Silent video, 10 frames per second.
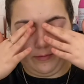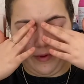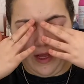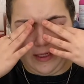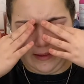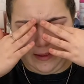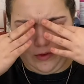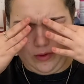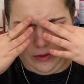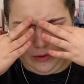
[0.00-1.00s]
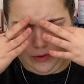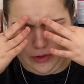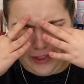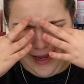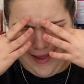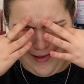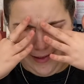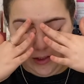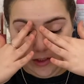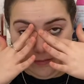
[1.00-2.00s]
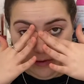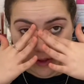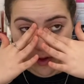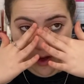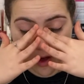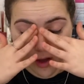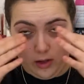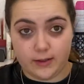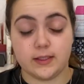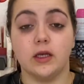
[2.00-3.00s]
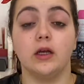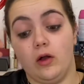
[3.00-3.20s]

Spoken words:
but that's going to change because...